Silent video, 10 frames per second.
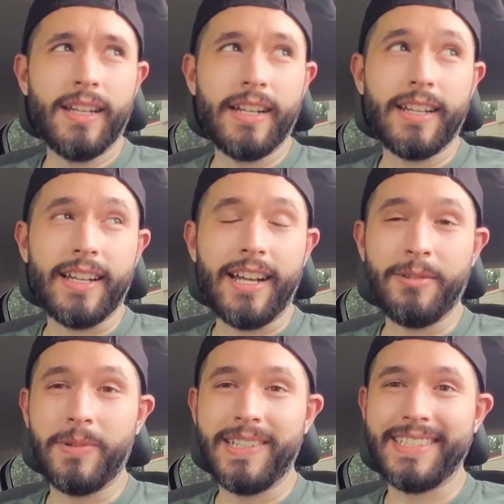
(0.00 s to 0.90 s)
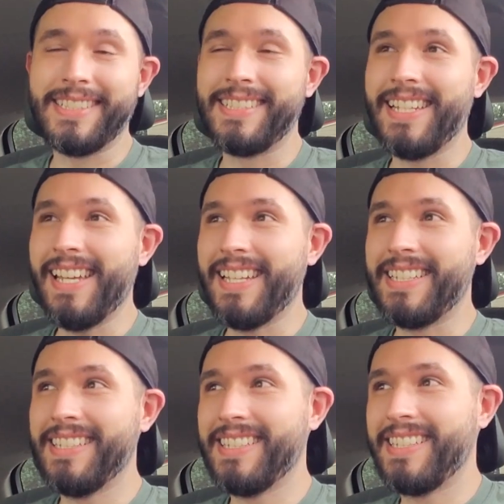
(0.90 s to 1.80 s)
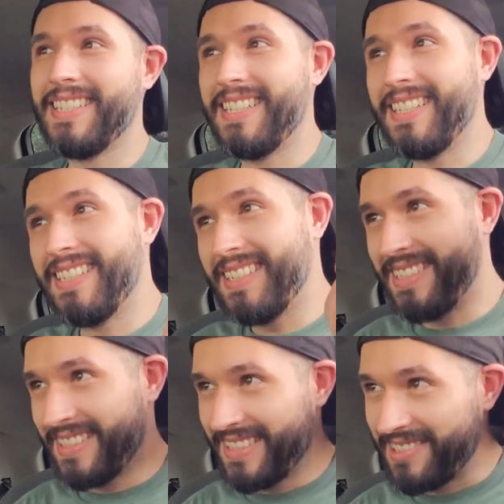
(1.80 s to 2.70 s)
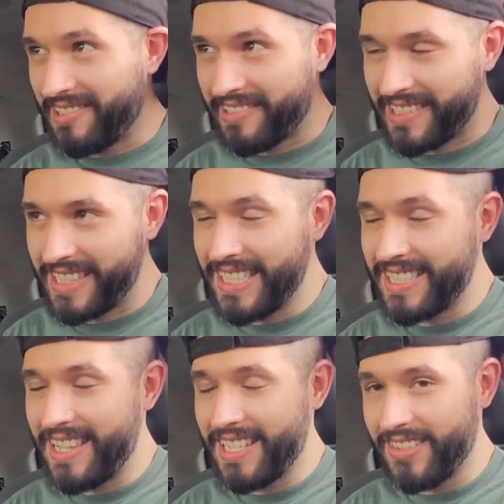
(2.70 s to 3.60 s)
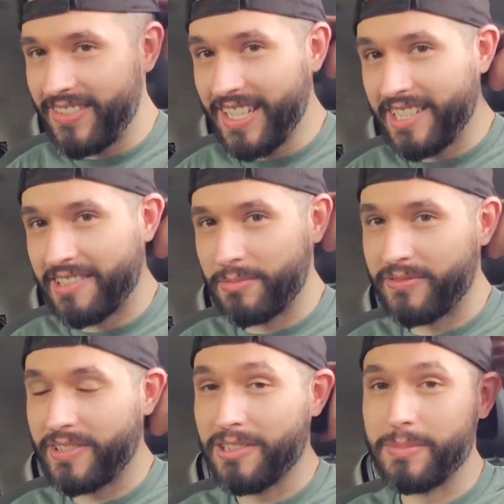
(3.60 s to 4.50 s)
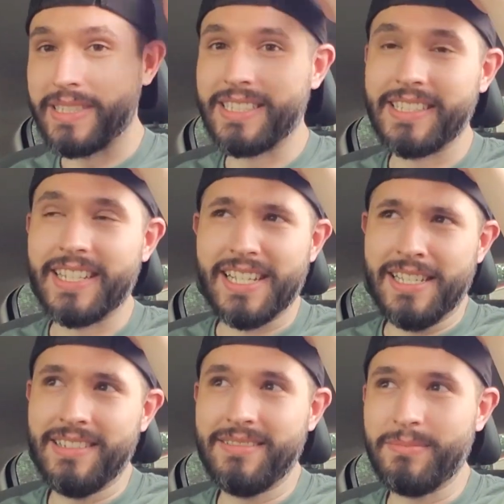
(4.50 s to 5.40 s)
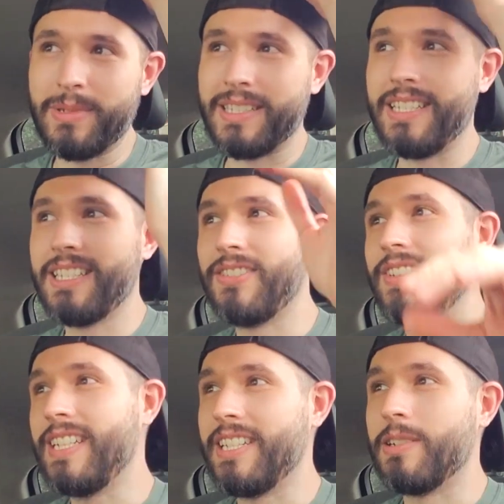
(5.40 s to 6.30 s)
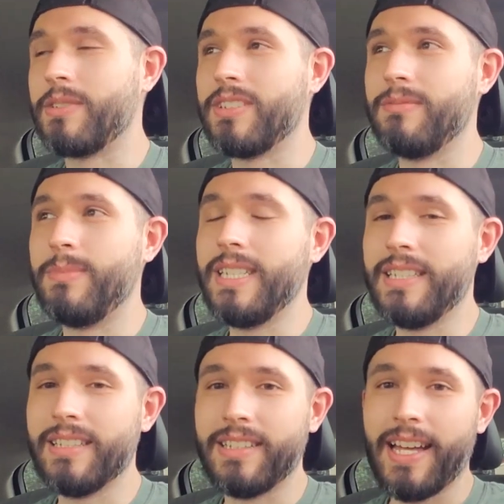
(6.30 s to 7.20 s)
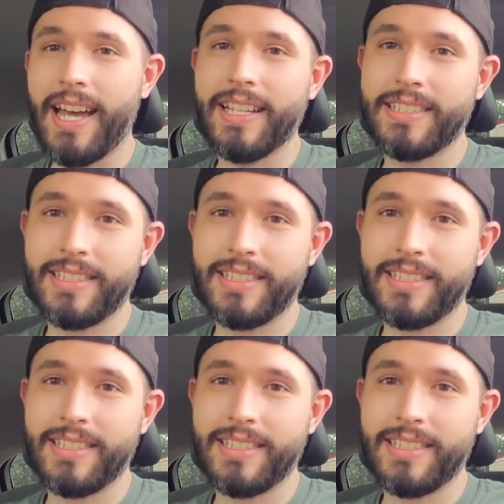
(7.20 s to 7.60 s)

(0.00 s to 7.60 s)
I want today, or at least this video, preferably today, but this video to be the last